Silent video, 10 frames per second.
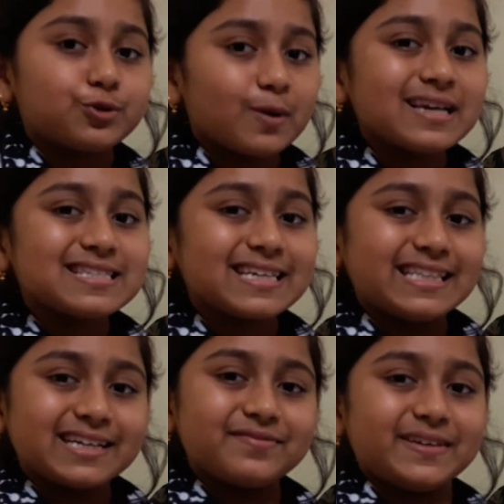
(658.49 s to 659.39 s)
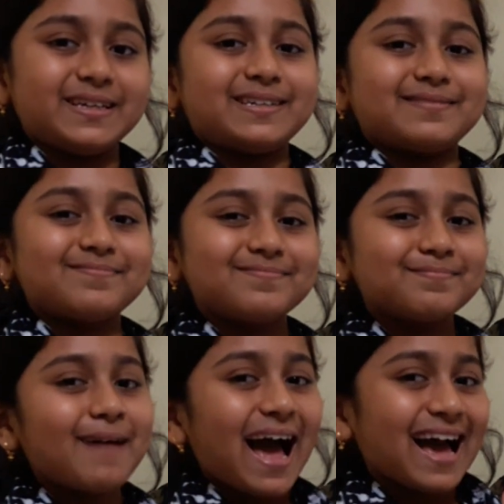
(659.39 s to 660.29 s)
twice in a week.
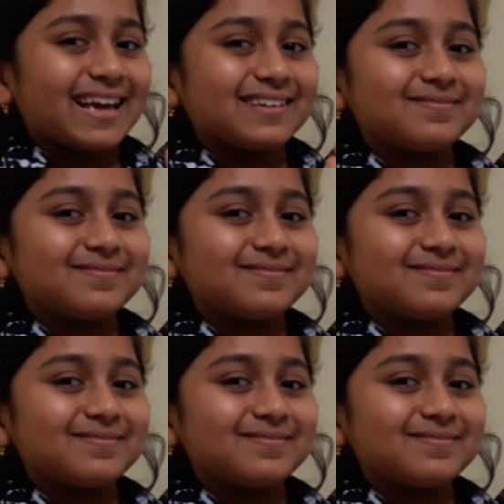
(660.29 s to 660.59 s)
Bye.